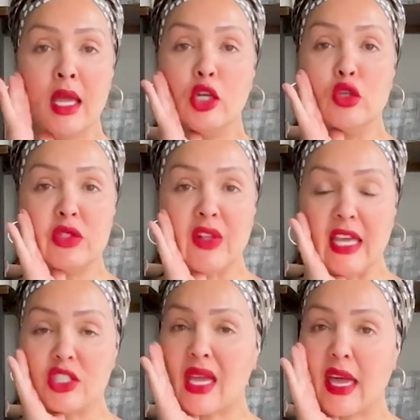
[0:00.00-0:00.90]

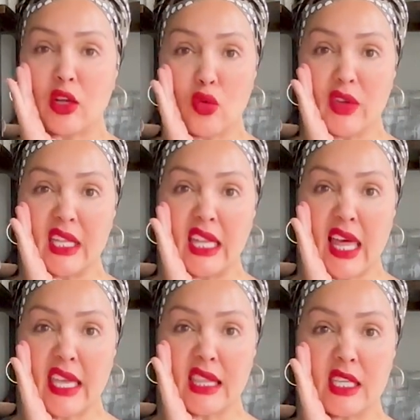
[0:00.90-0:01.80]
Newsflash, I don't really
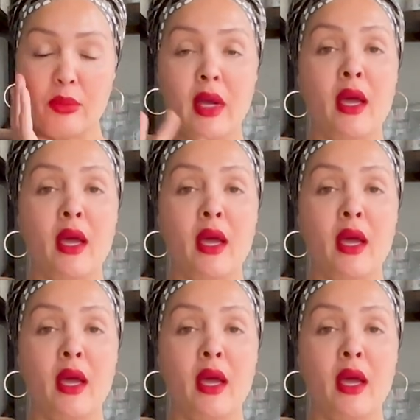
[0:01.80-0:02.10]
like them.